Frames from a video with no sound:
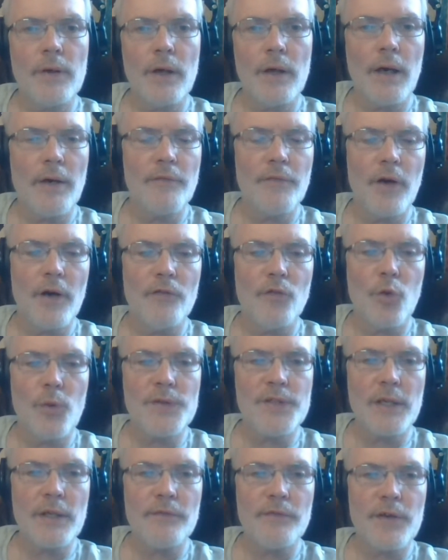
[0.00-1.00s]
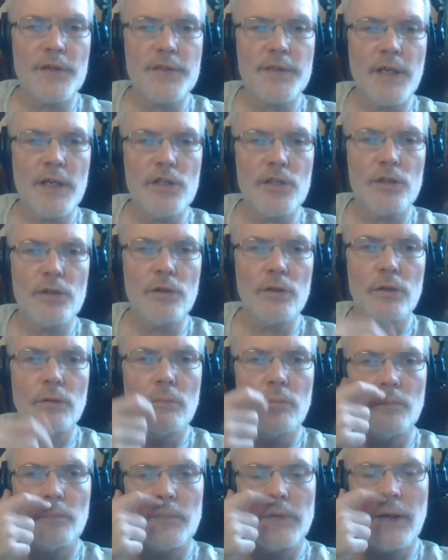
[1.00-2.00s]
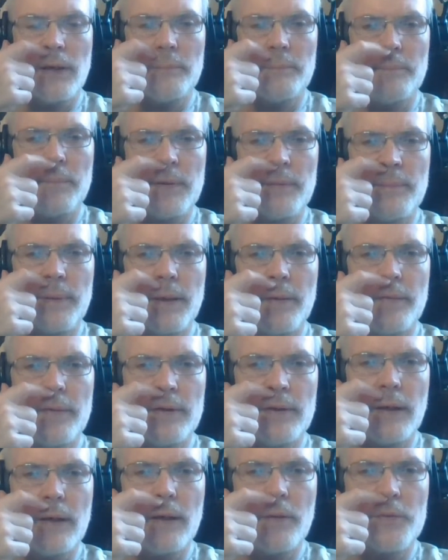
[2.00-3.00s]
I've always had a fascination, yeah, a bit about the.